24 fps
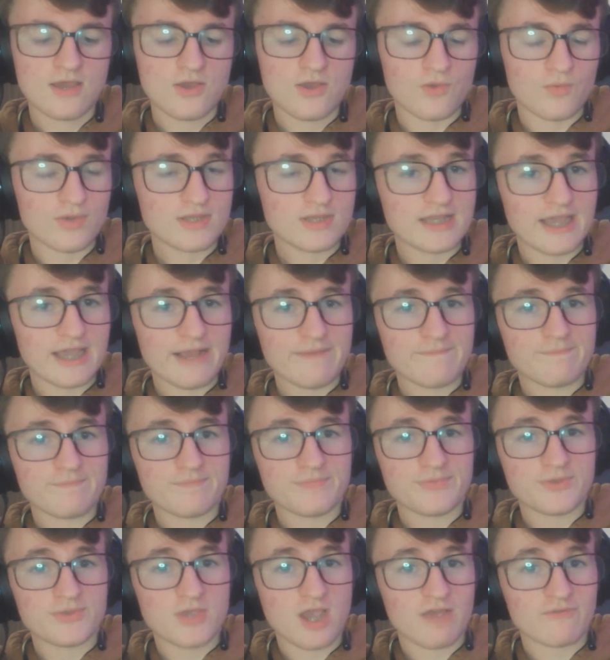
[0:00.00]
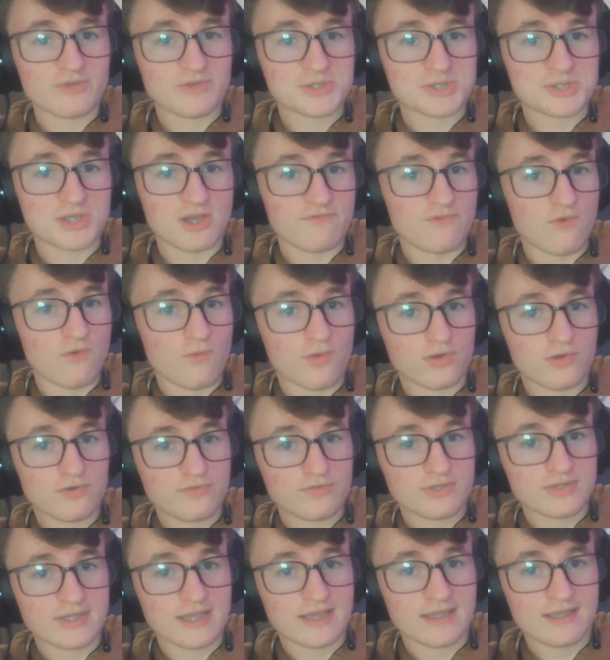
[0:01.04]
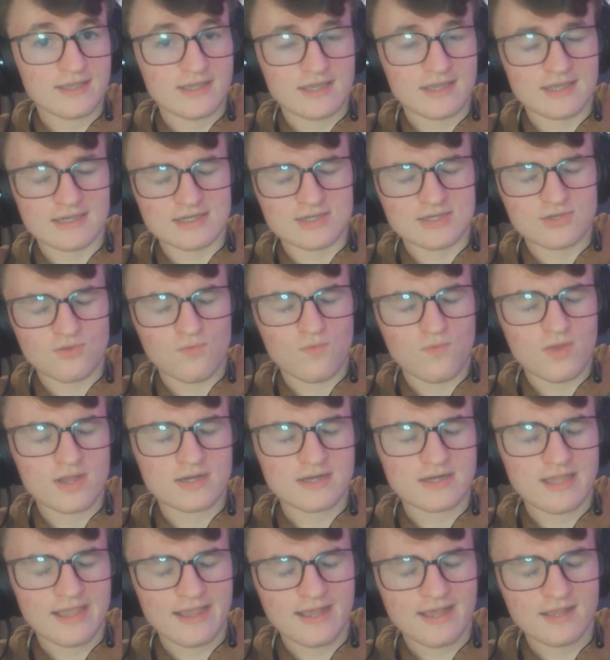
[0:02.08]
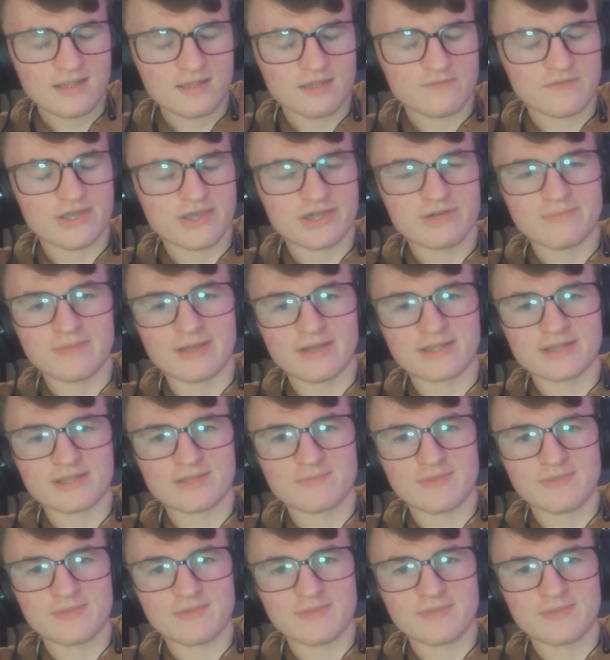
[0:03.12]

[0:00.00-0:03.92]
With that, you have yourself a wonderful day and one hell of a good month